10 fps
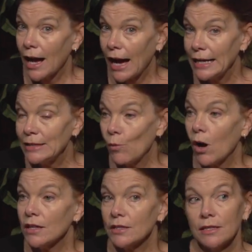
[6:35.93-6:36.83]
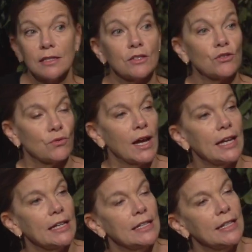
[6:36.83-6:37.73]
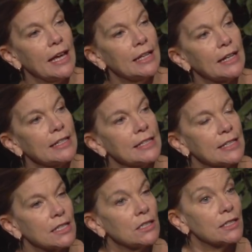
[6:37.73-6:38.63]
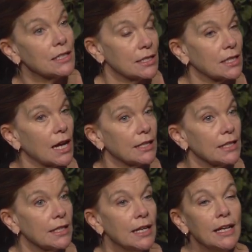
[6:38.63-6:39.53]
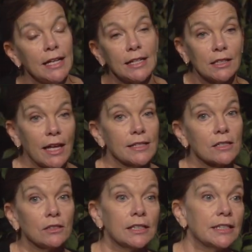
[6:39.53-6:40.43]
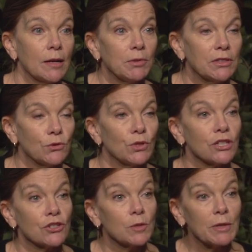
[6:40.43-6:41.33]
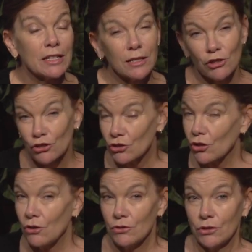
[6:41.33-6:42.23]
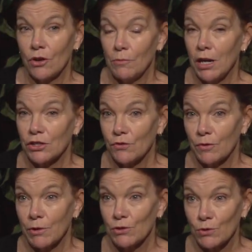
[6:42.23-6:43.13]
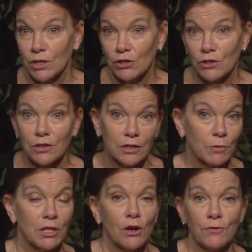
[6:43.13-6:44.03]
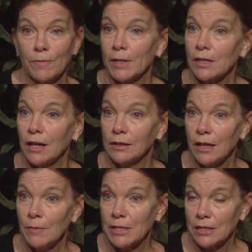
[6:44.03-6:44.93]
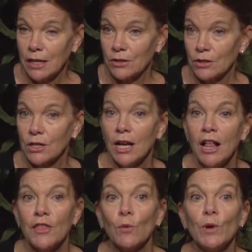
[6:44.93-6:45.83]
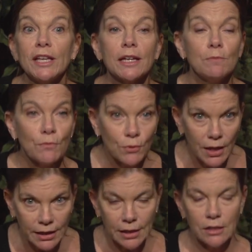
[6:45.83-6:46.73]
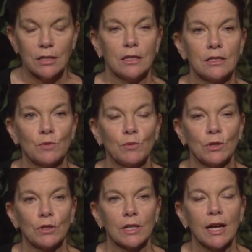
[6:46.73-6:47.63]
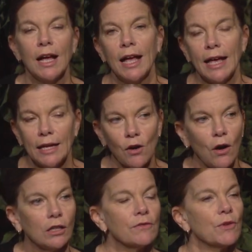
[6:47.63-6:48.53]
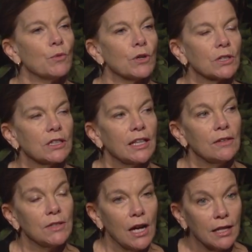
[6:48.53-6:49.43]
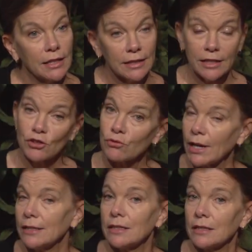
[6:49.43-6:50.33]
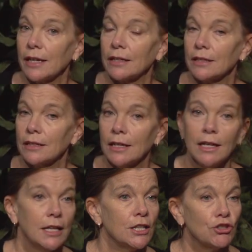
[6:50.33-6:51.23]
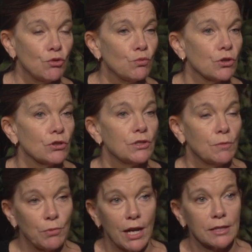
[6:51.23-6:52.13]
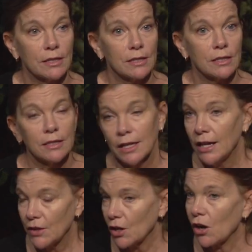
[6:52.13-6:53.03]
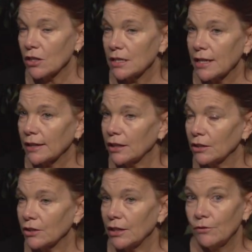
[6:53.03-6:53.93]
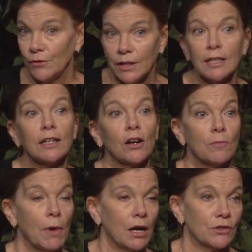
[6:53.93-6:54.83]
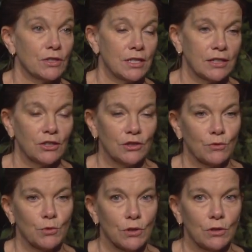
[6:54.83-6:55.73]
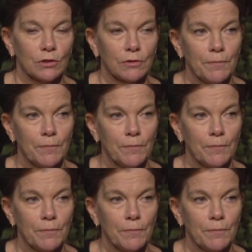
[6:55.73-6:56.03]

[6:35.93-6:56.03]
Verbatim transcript: I was trained and I still study in classical contemplative traditions because there's so, so much from those traditions, as we know from the Dalai Lama Center, that we can bring into this work and all of the work that they've done and then translate it into words and practices that are secular and fit in our modern secular world.